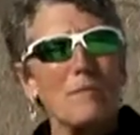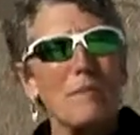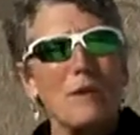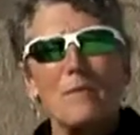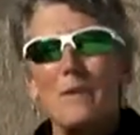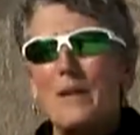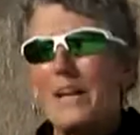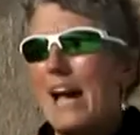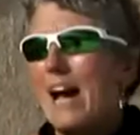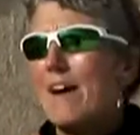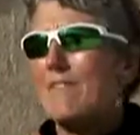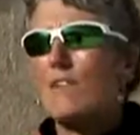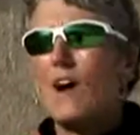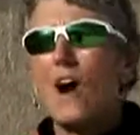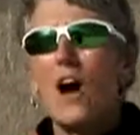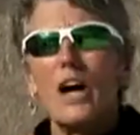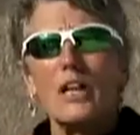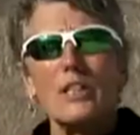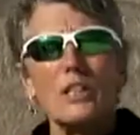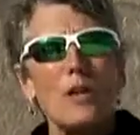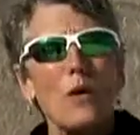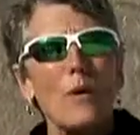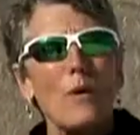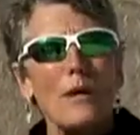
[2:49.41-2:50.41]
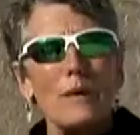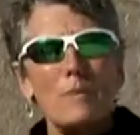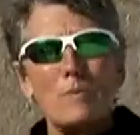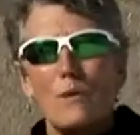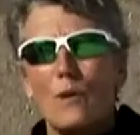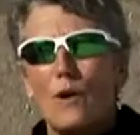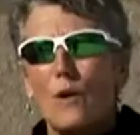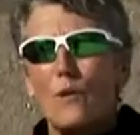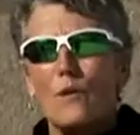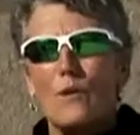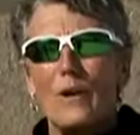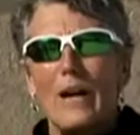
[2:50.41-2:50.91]
but we have ongoing
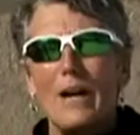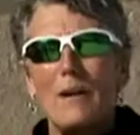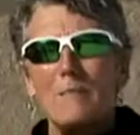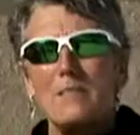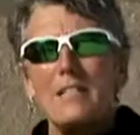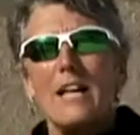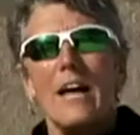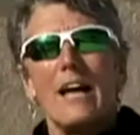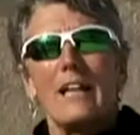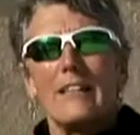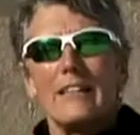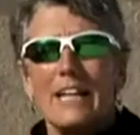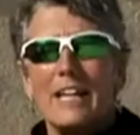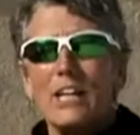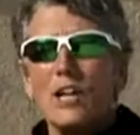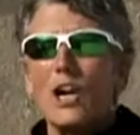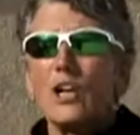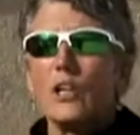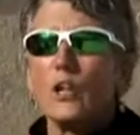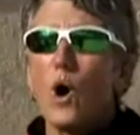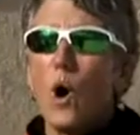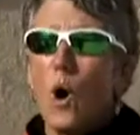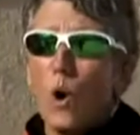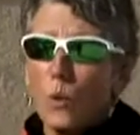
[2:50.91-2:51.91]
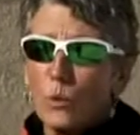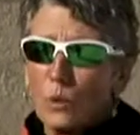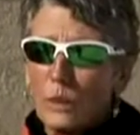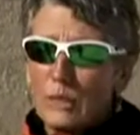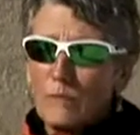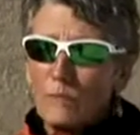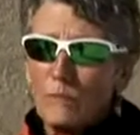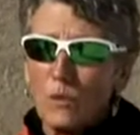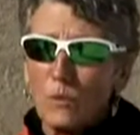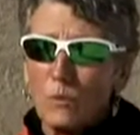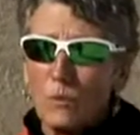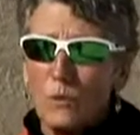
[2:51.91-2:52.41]
programs that aren't
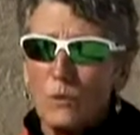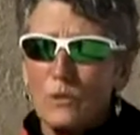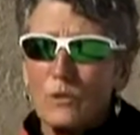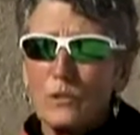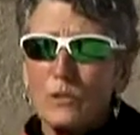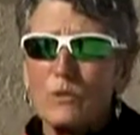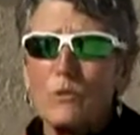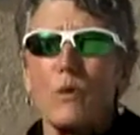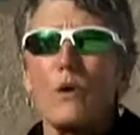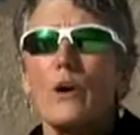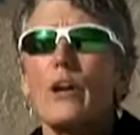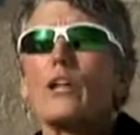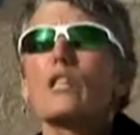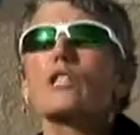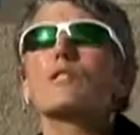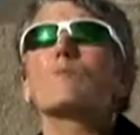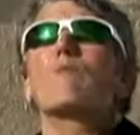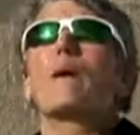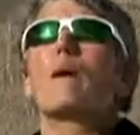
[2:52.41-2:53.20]
only for wounded warriors,